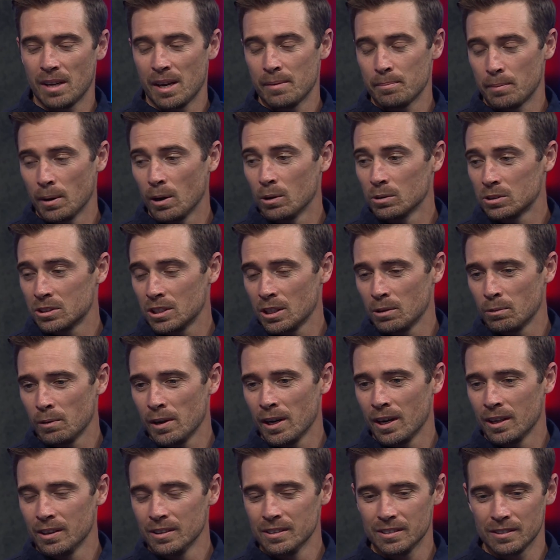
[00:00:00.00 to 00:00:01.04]
bowled so
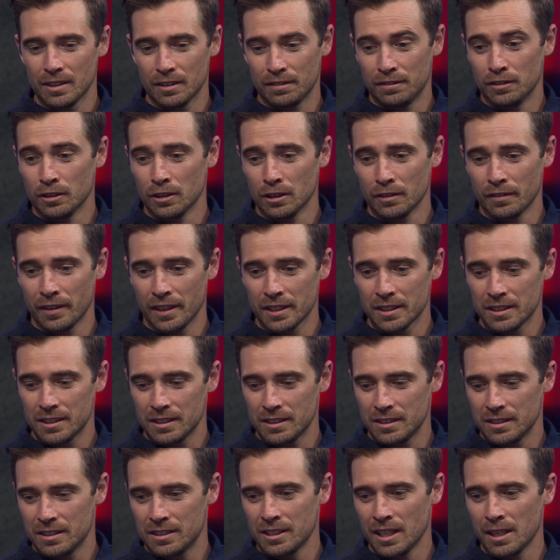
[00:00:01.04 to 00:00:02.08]
well, the four of
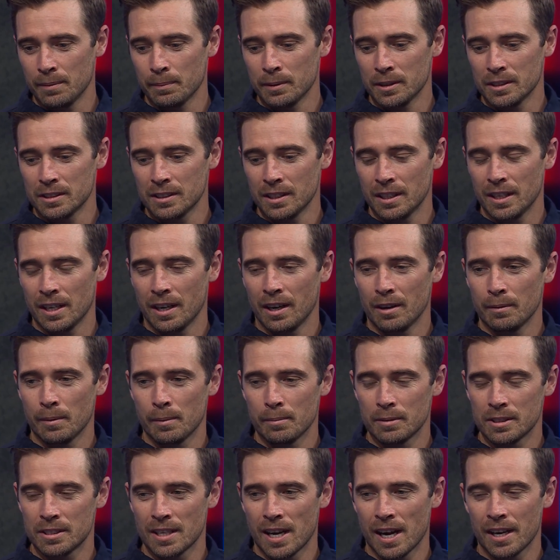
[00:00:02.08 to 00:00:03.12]
us seamers, and then I
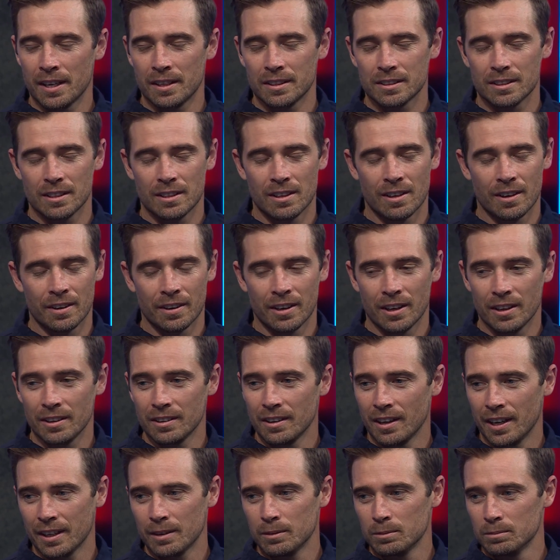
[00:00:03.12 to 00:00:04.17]
remember starting, I was like, oh no,
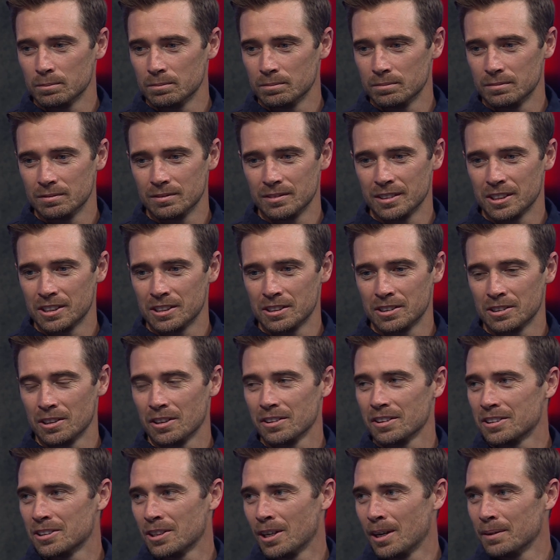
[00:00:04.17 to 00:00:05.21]
like this is not
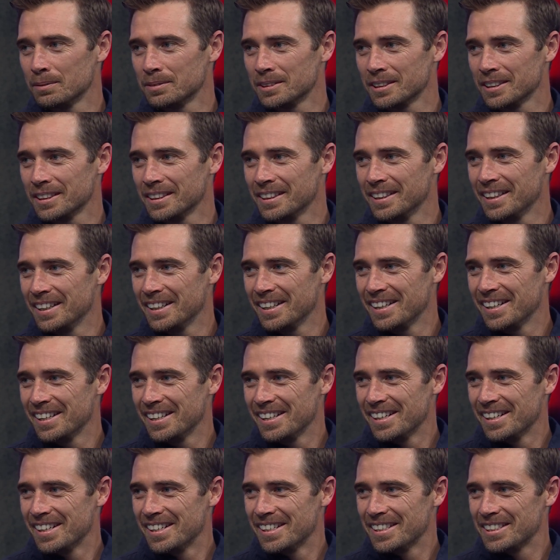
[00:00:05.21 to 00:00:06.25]
the time to
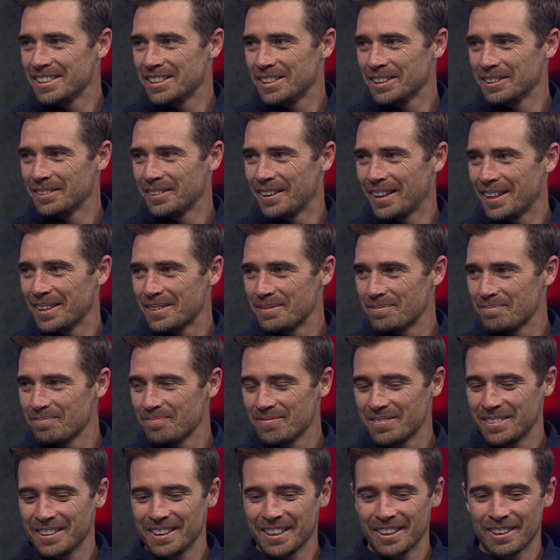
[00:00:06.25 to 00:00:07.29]

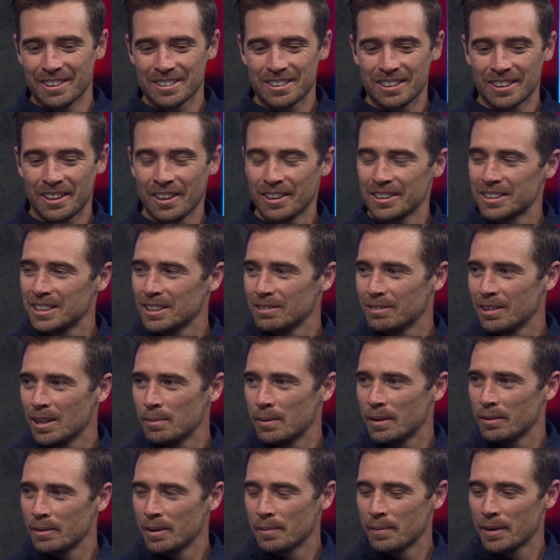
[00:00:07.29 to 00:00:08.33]
not to go so well,
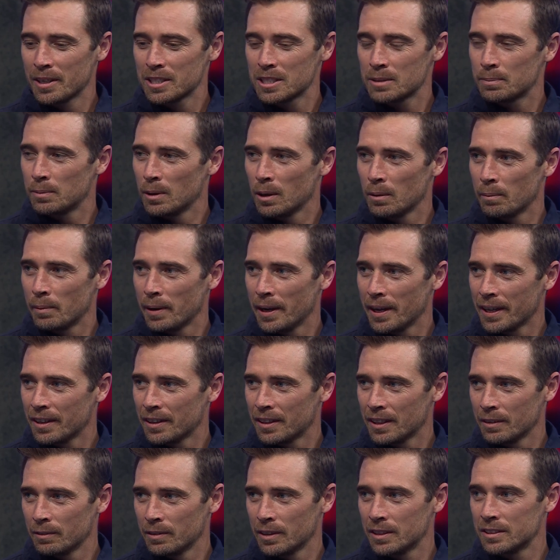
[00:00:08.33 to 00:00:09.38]
but we managed to pull it back. I
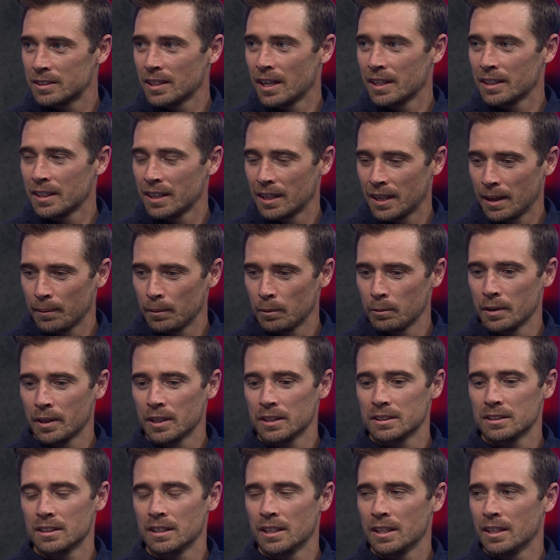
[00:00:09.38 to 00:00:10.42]
think we started to get a couple of
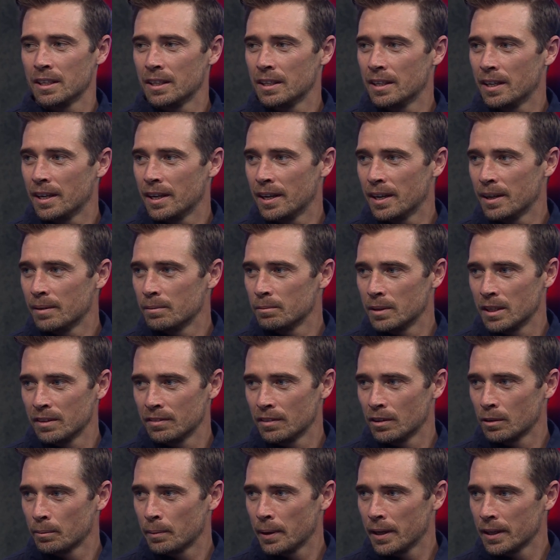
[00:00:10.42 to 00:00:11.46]
wickets, and then we never
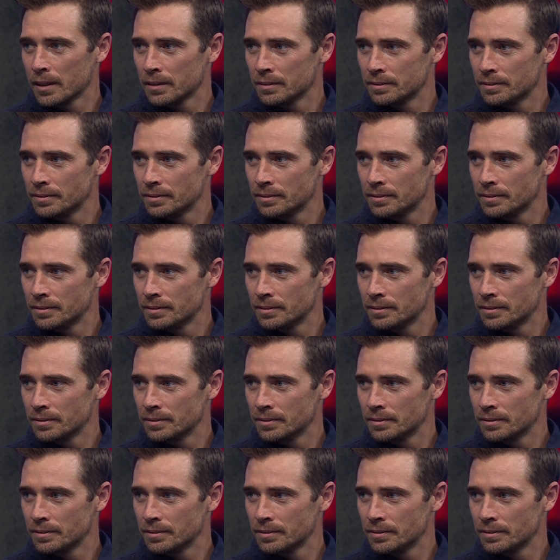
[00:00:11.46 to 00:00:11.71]
looked back.